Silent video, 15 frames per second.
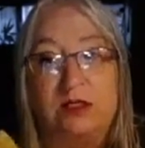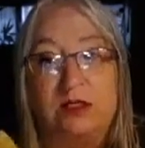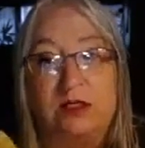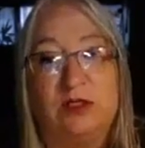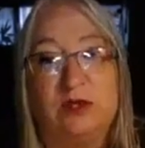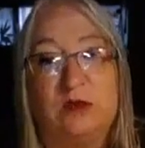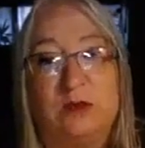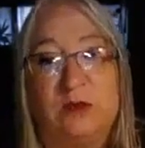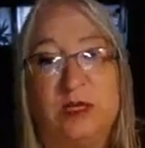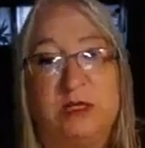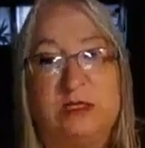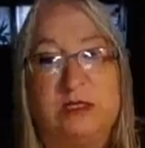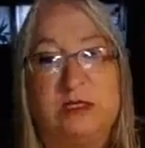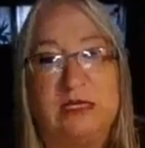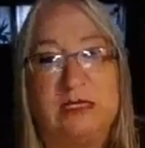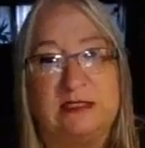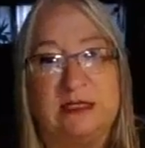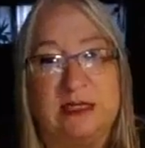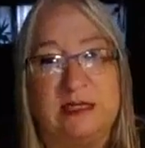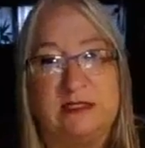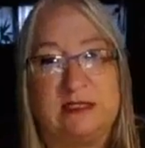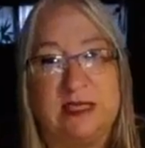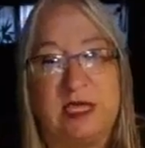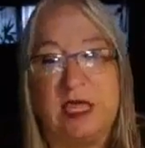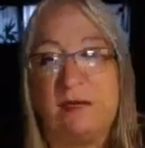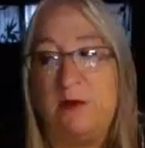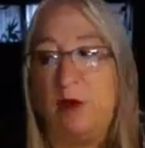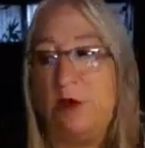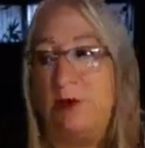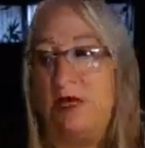So what I did last night is I
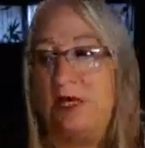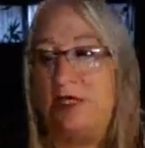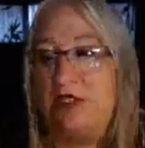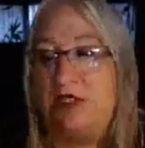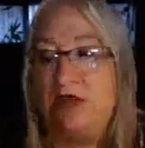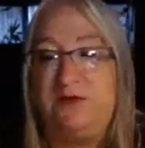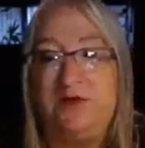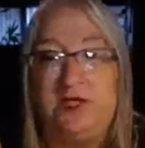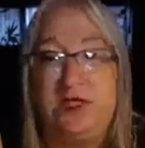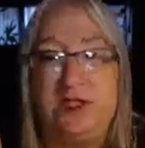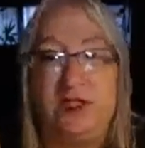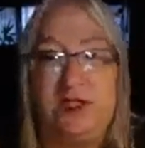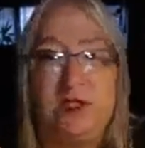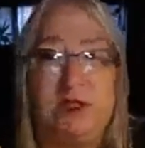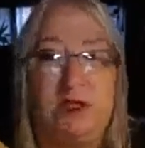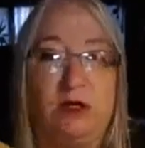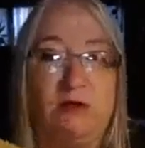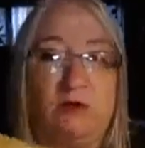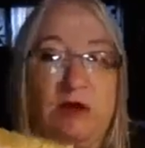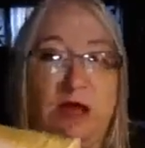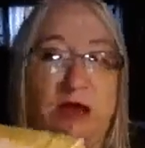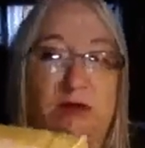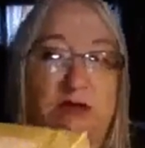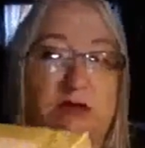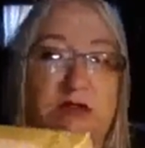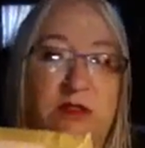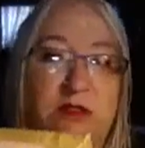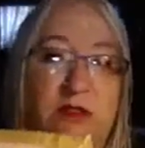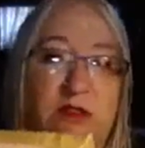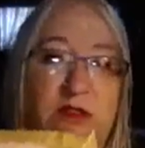came home and I just finished around
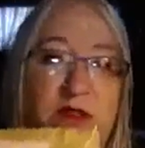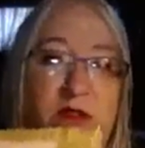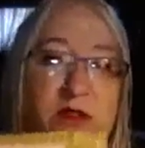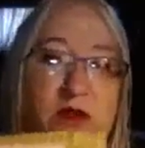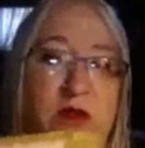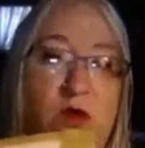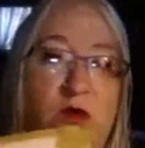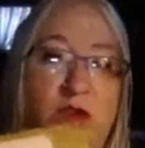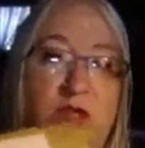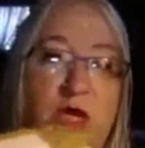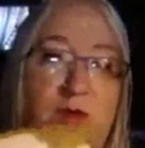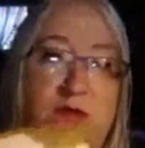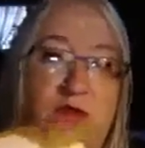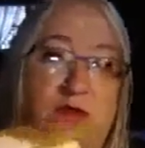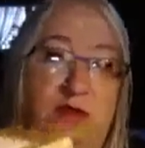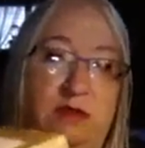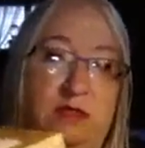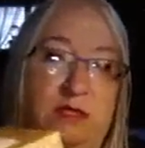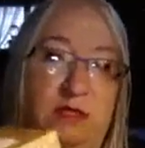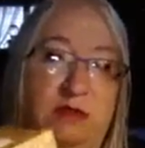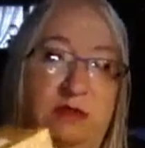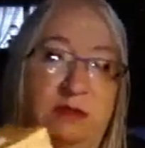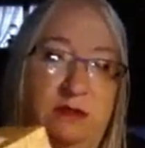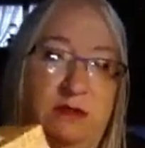the whole top of the lid.